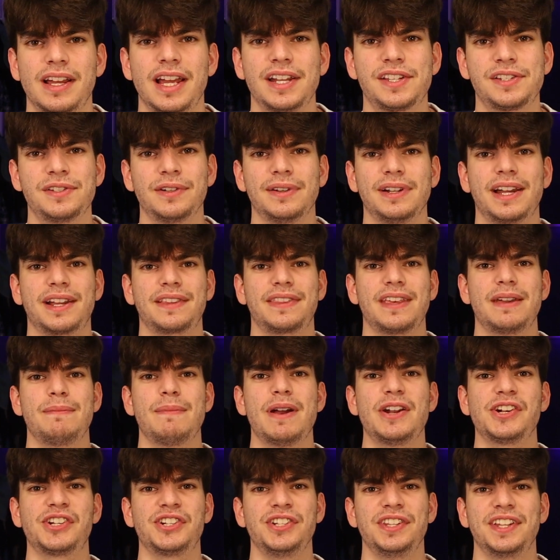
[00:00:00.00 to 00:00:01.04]
It's not like they
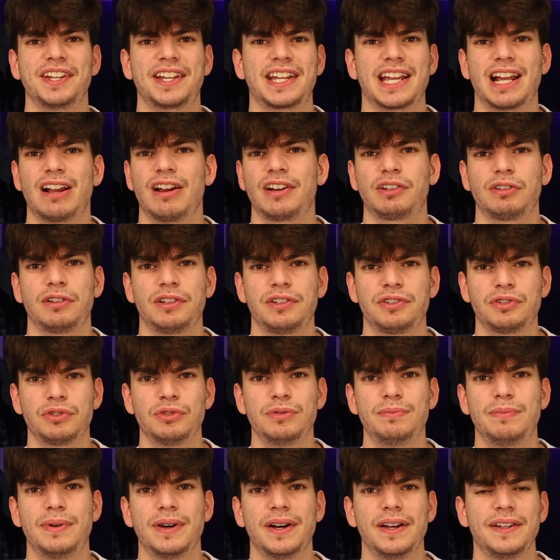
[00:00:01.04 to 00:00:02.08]
mention the character at
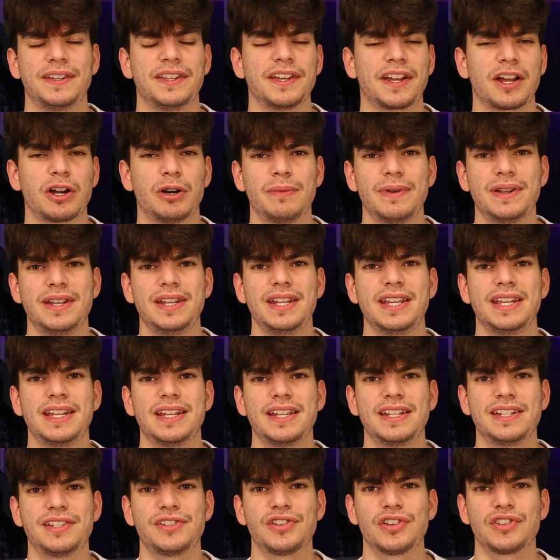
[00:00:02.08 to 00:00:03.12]
all, but the comedy
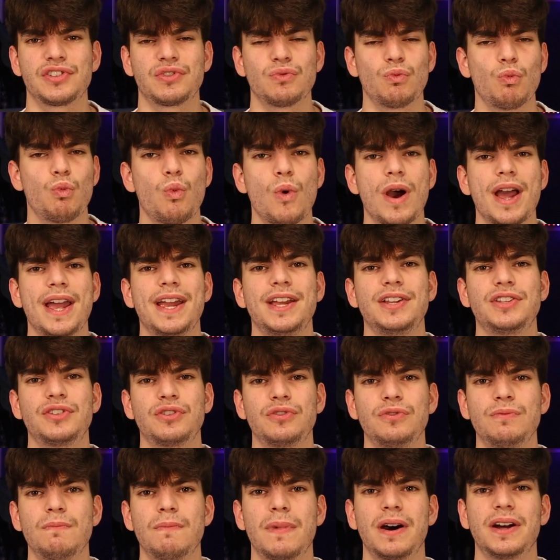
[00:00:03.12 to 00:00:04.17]
is just way
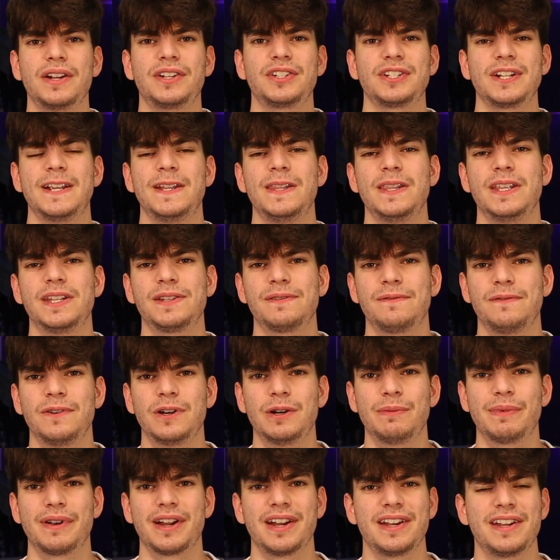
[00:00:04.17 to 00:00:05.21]
too much in this
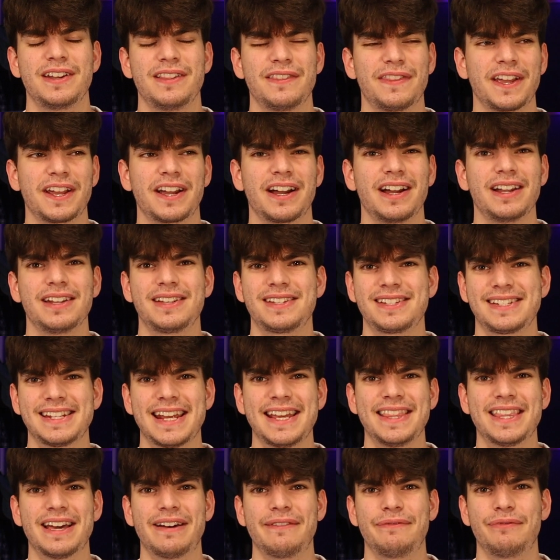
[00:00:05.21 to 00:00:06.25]
film, and I didn't think I'd say
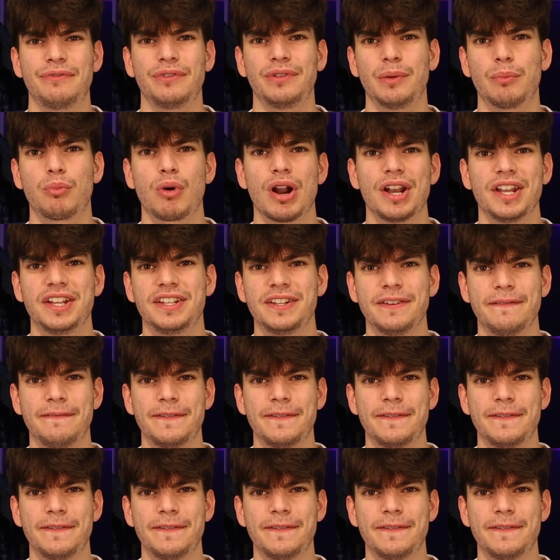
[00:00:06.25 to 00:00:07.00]
that for a Predator